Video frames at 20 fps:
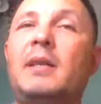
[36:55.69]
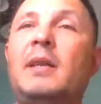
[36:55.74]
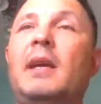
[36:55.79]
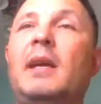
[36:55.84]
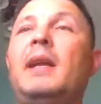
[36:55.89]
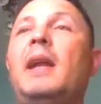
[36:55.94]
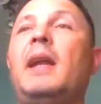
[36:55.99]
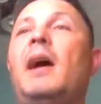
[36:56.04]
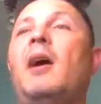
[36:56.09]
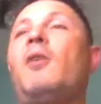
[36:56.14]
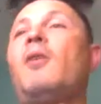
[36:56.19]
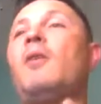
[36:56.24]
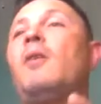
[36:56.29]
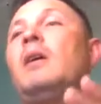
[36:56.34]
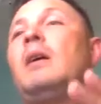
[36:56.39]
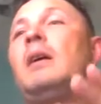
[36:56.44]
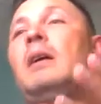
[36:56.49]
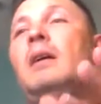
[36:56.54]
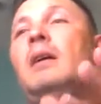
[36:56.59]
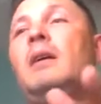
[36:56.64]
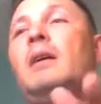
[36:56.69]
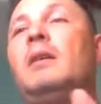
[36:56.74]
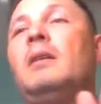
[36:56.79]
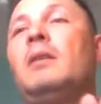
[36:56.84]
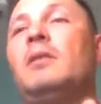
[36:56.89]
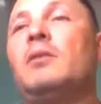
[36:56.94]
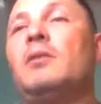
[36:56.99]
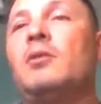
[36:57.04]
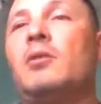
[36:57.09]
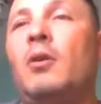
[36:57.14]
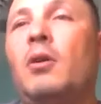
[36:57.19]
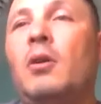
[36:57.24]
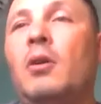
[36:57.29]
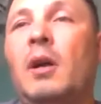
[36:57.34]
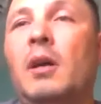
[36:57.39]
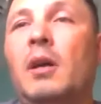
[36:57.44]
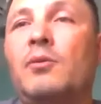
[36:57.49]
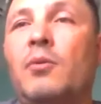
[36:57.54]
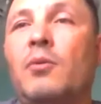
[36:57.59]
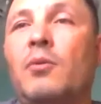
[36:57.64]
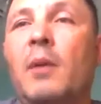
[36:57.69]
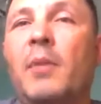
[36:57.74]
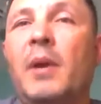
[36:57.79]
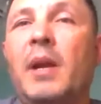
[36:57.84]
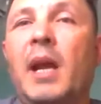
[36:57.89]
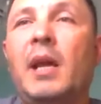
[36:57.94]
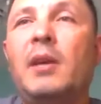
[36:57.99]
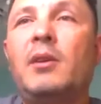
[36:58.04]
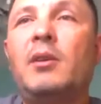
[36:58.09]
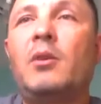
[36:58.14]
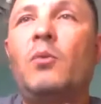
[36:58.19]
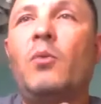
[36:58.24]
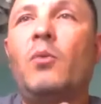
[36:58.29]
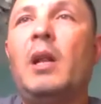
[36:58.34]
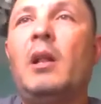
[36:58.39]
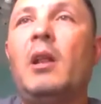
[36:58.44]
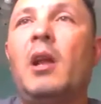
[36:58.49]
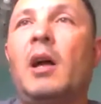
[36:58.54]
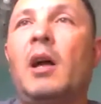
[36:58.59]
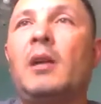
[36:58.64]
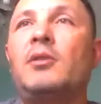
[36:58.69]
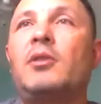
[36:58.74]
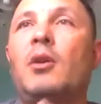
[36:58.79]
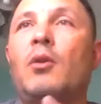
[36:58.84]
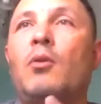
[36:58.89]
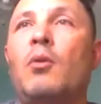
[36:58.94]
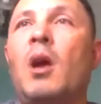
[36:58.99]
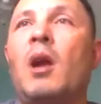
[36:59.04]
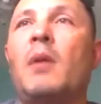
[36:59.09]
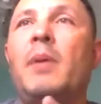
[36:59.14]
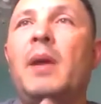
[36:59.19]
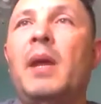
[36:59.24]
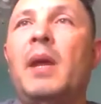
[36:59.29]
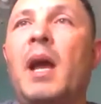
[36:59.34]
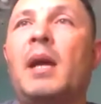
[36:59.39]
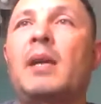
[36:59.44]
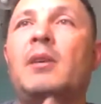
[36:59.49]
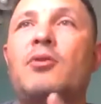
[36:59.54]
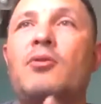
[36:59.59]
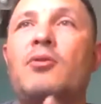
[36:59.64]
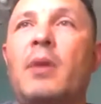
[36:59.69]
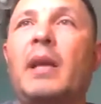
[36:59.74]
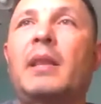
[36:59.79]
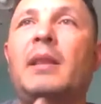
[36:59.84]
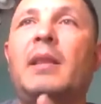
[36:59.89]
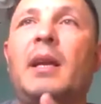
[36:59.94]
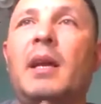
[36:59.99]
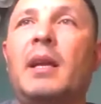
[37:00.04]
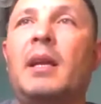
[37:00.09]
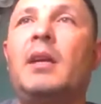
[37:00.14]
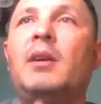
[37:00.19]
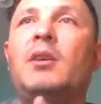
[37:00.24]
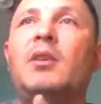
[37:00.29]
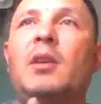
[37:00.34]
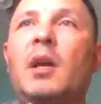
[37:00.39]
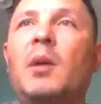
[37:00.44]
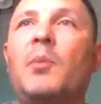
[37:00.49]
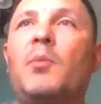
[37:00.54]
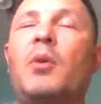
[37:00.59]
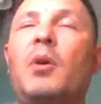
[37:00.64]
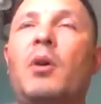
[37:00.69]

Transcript: And now, so as Rugby Nation, we launched a Rugby X strength and conditioning